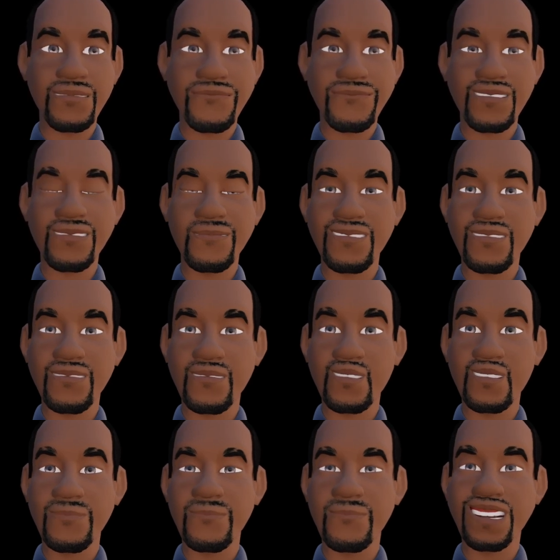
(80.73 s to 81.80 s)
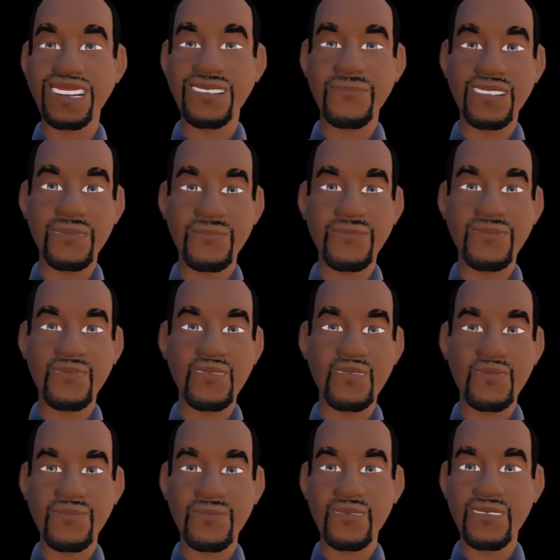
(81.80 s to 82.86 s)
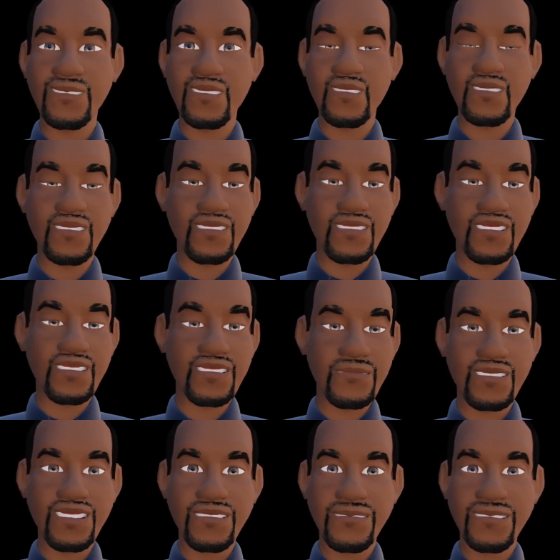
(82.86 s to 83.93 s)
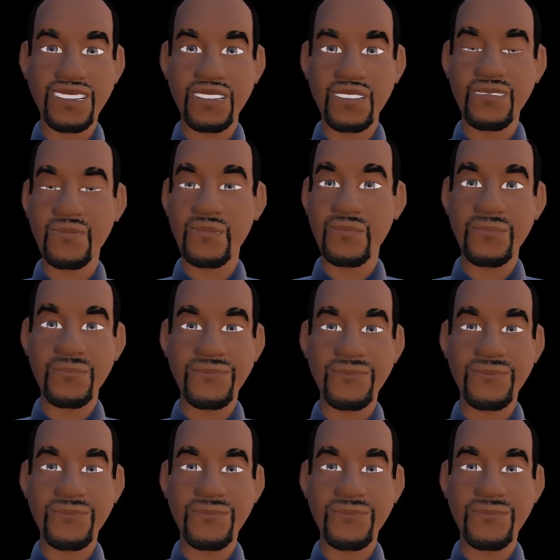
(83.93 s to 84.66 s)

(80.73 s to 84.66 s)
But in this circumstance, there was no such situation that occurred.